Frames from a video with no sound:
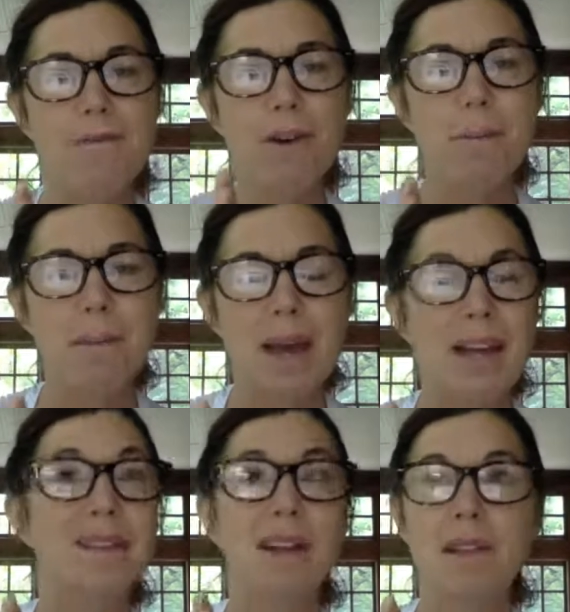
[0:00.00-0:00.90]
from,
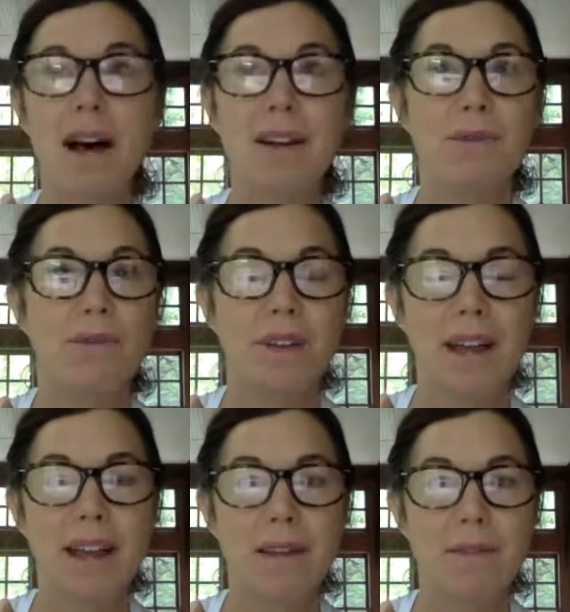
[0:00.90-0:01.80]
and a lot of
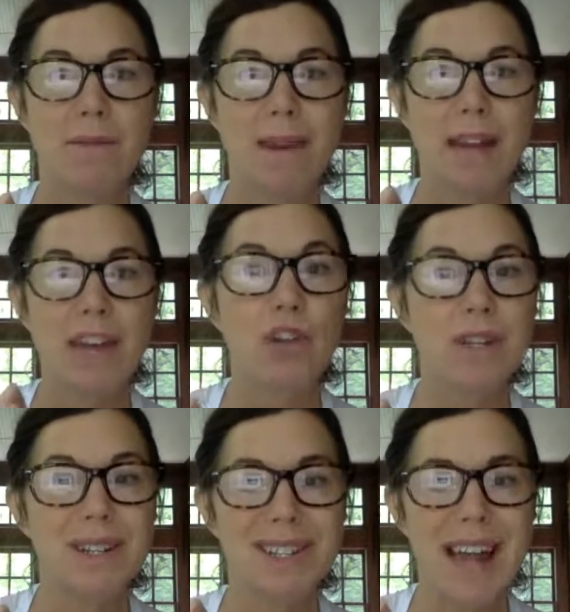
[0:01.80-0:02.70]
like
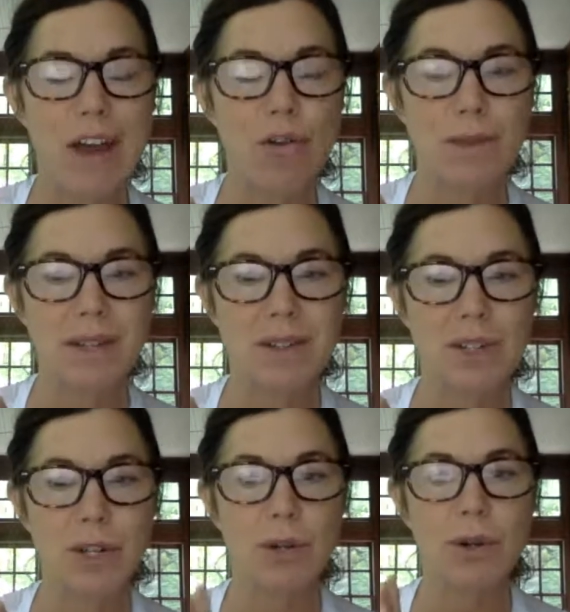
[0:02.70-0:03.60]
illness and ailments
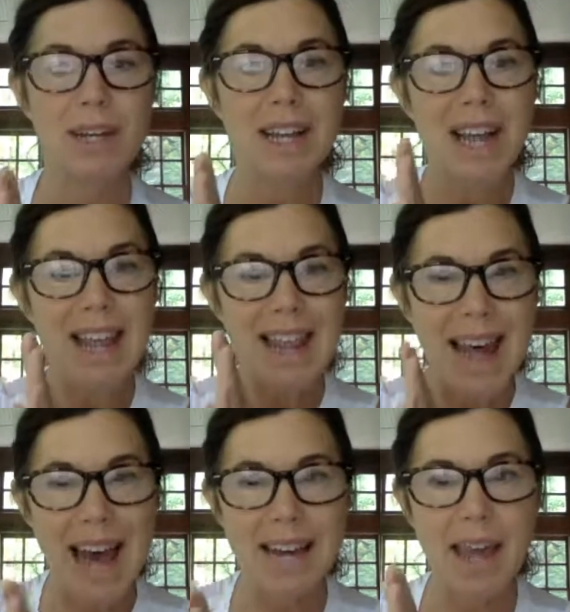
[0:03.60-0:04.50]
too.
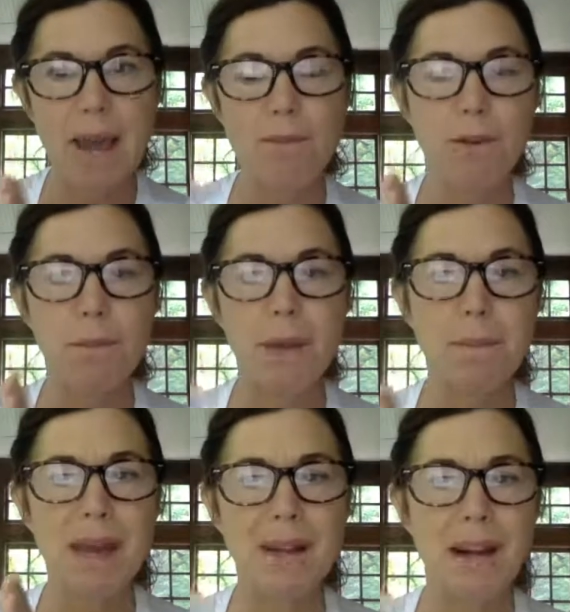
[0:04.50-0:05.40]
That came from me
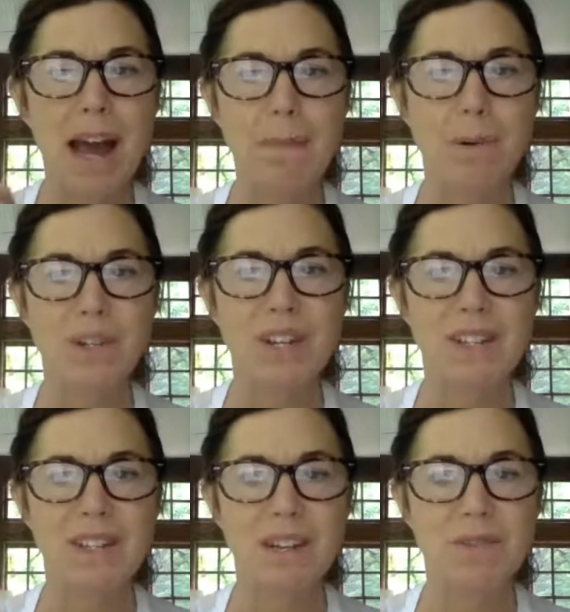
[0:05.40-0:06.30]
being in
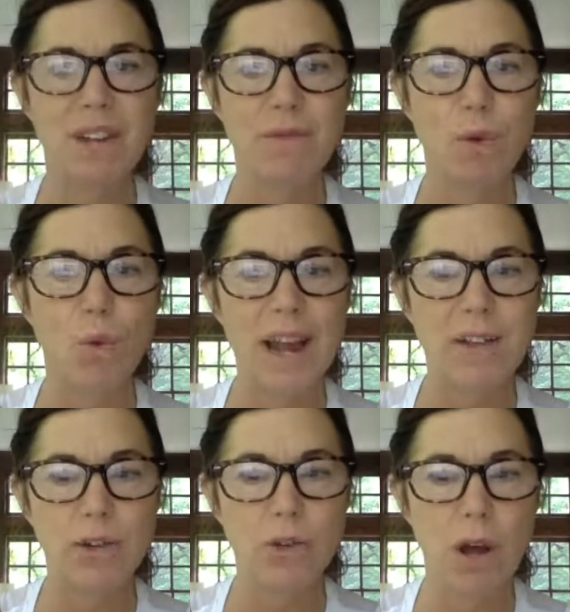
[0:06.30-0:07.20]
hypersensitivity for way
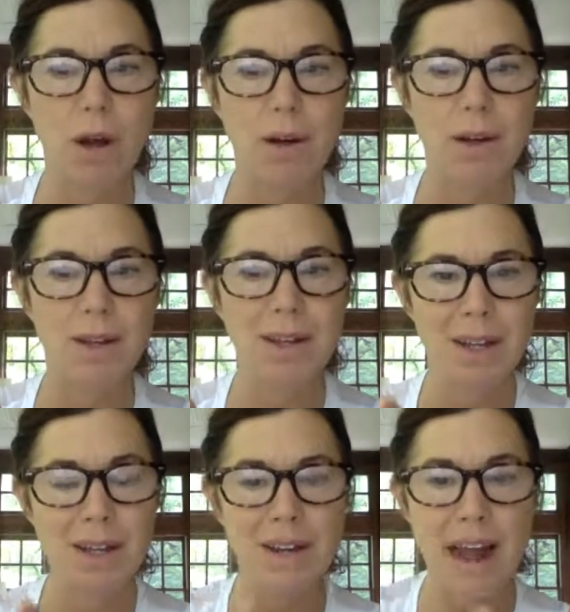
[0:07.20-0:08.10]
too long.
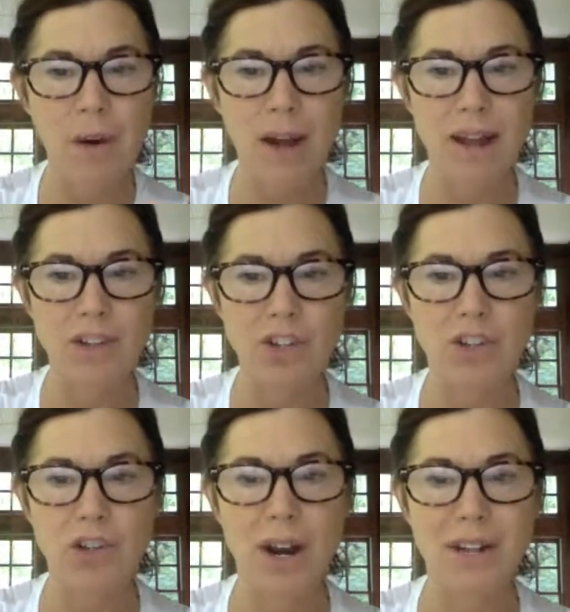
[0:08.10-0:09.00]
Now I
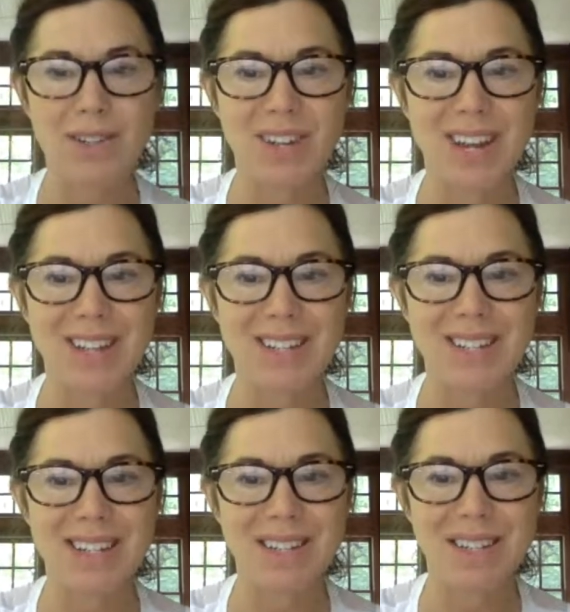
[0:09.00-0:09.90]
just try to stay in
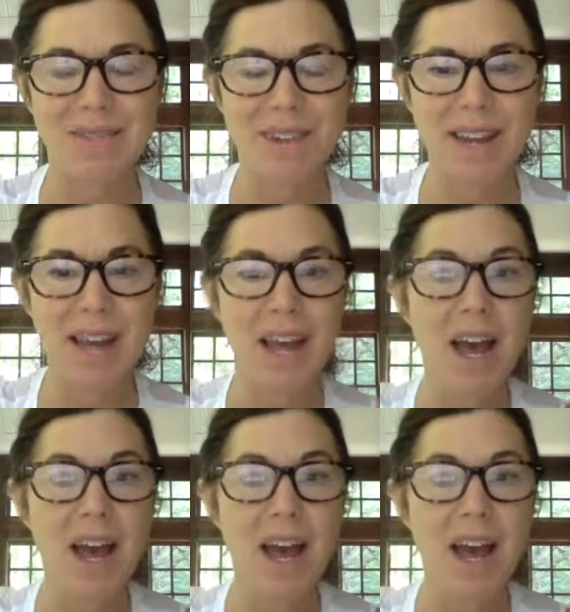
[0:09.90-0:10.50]
sensitivity.